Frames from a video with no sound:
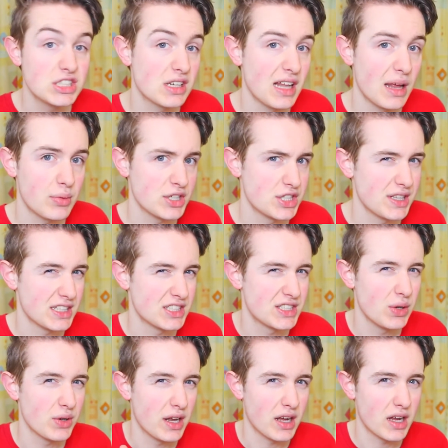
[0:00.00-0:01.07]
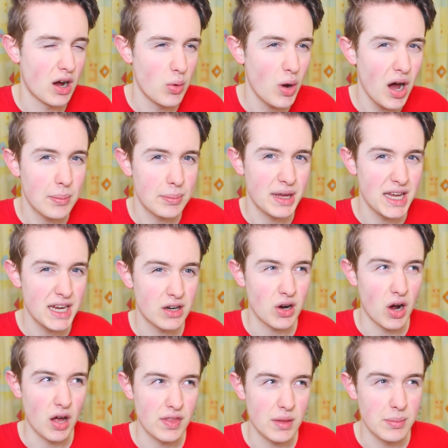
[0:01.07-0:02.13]
is a collaboration that's still gonna go up here
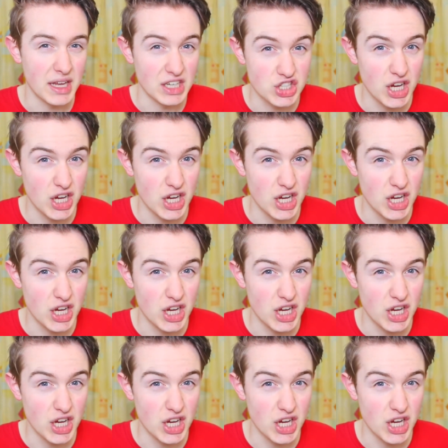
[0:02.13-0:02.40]
on the main